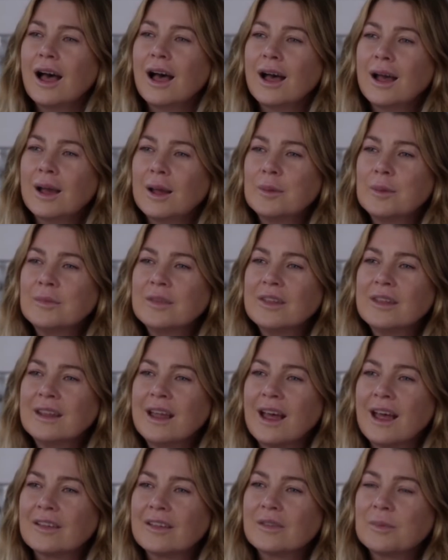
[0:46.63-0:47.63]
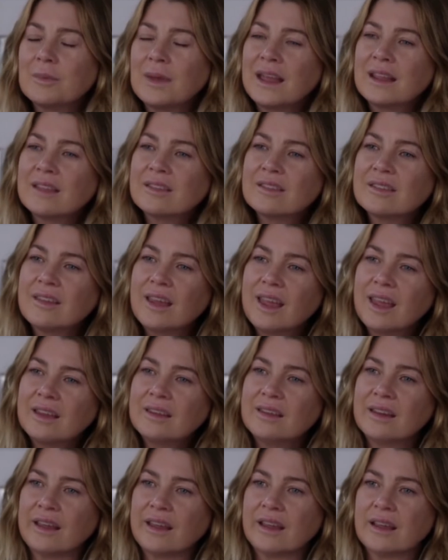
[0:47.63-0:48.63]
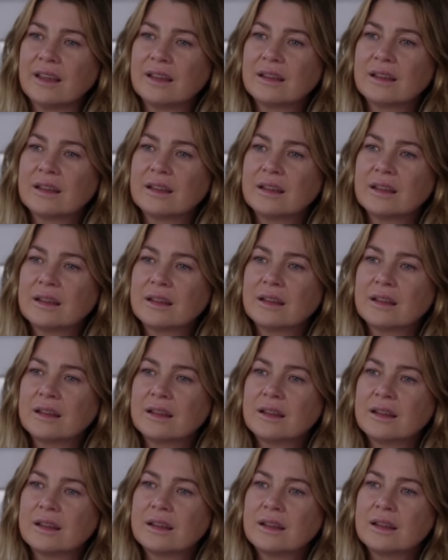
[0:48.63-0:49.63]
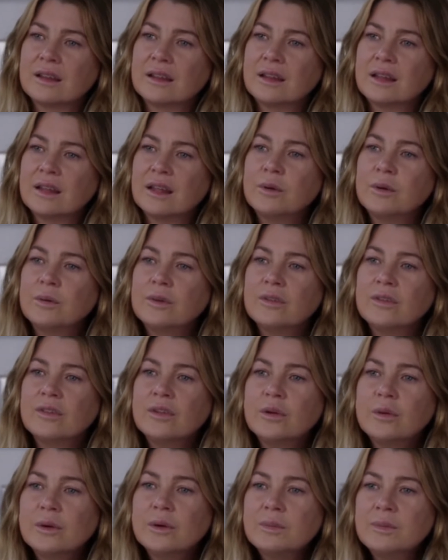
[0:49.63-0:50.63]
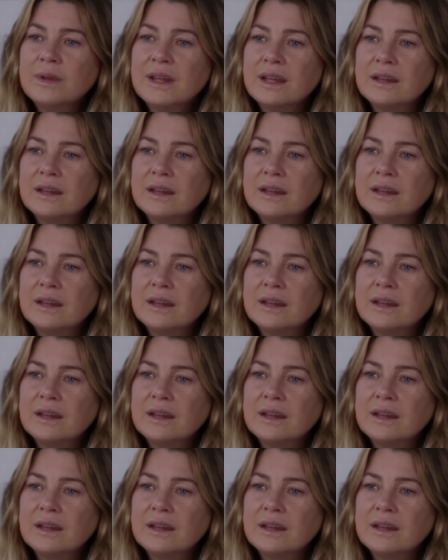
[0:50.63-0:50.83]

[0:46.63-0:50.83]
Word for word: I'm the last man standing. It was you and